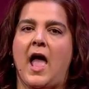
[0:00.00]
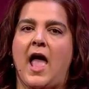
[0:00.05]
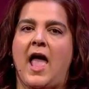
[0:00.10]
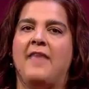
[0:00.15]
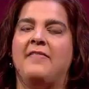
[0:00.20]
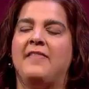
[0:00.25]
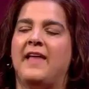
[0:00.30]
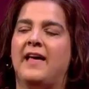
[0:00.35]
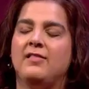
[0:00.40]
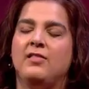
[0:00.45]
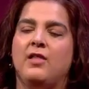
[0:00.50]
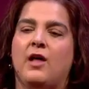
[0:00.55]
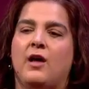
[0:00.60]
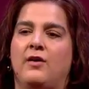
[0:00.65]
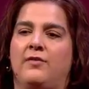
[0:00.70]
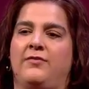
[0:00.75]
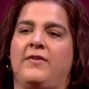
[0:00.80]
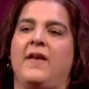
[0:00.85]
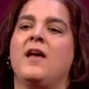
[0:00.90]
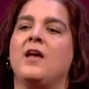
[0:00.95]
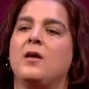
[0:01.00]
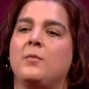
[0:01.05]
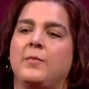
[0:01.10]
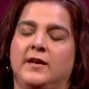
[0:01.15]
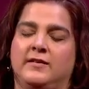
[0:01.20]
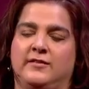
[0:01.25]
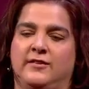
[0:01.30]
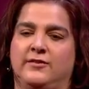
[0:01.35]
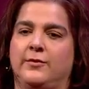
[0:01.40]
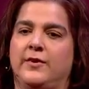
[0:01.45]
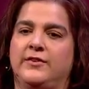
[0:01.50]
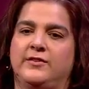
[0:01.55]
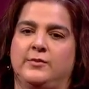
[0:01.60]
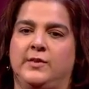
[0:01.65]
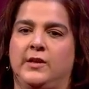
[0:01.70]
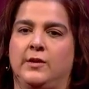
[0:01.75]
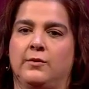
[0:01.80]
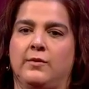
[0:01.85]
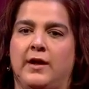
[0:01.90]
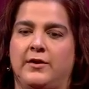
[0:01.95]
And that love makes us want to
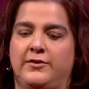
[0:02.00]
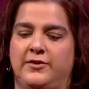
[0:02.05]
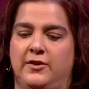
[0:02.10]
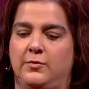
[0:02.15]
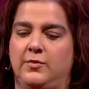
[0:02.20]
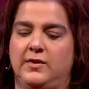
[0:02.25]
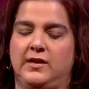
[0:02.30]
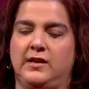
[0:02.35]
be around him